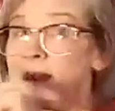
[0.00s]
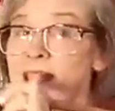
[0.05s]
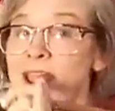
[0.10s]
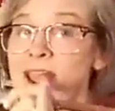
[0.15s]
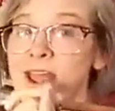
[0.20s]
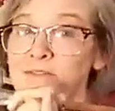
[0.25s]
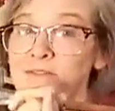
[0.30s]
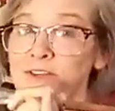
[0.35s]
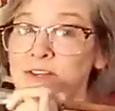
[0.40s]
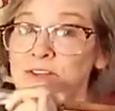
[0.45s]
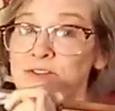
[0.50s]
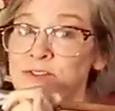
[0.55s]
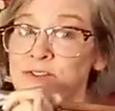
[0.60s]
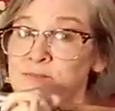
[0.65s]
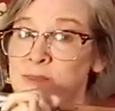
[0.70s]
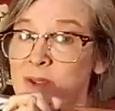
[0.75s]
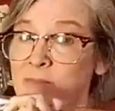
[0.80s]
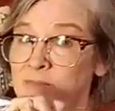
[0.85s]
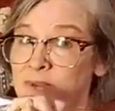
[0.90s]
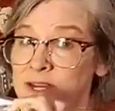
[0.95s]
I have to use
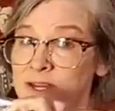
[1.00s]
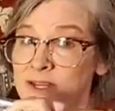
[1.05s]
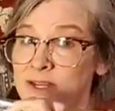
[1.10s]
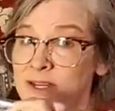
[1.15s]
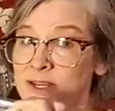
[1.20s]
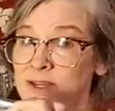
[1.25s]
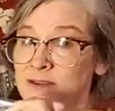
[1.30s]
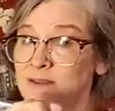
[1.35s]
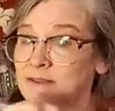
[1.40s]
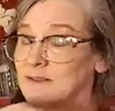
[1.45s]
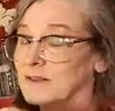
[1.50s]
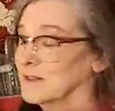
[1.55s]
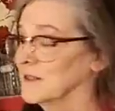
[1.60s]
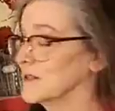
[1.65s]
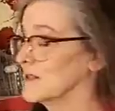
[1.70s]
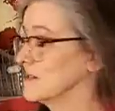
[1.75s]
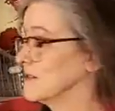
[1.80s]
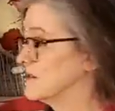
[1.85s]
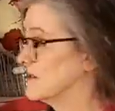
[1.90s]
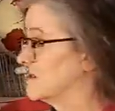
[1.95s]
my pinky
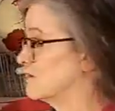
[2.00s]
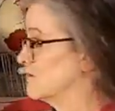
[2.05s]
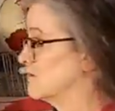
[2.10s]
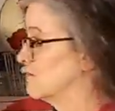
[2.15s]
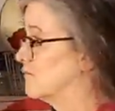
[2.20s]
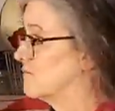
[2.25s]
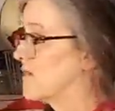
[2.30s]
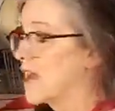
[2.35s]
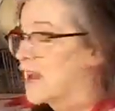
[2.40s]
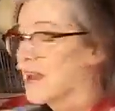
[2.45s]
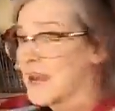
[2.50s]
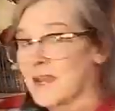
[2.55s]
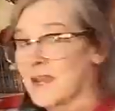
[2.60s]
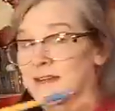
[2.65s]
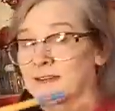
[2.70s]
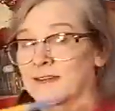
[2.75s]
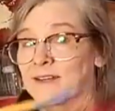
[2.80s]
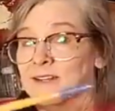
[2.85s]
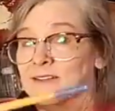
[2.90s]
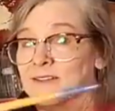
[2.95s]
because my
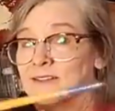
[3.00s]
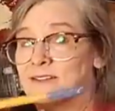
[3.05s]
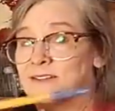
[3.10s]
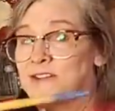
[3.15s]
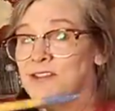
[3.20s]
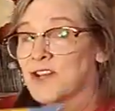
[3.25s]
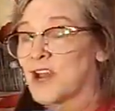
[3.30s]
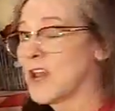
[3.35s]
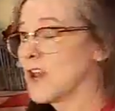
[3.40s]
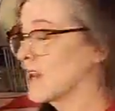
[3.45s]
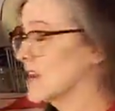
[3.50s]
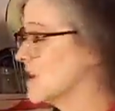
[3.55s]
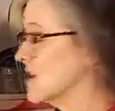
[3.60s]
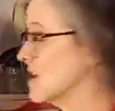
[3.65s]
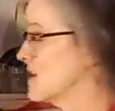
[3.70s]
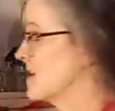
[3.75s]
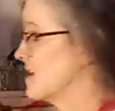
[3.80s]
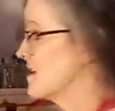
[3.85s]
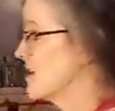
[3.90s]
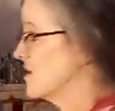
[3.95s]
hand gets
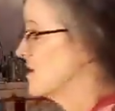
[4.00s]
shaky.